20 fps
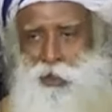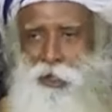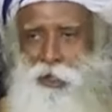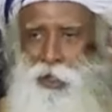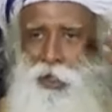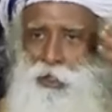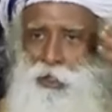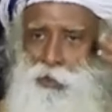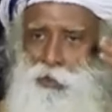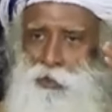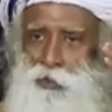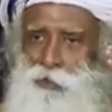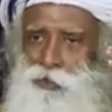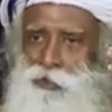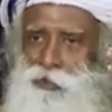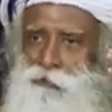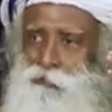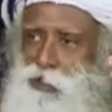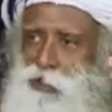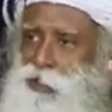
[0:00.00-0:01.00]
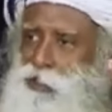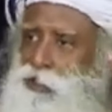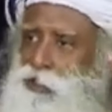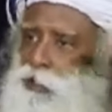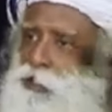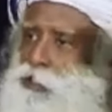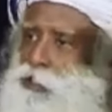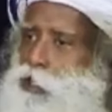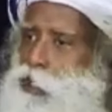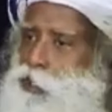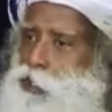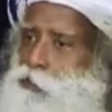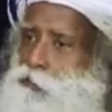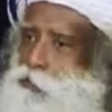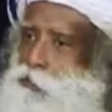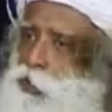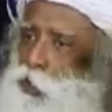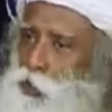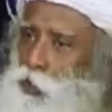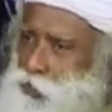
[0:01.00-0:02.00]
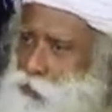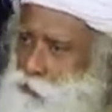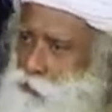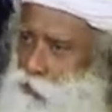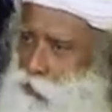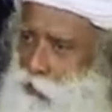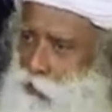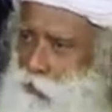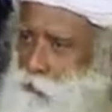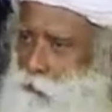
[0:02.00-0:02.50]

Inclusiveness is not a philosophy.